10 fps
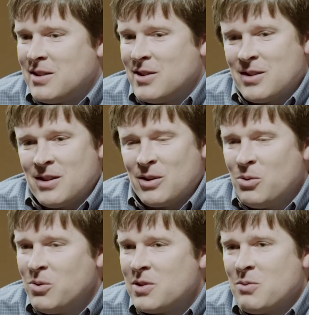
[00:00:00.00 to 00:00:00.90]
just the
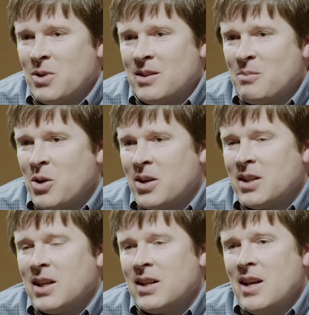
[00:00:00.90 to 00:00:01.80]
coolest one in the
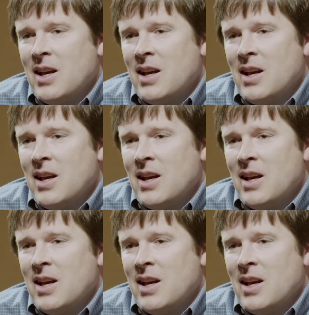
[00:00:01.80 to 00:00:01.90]
market.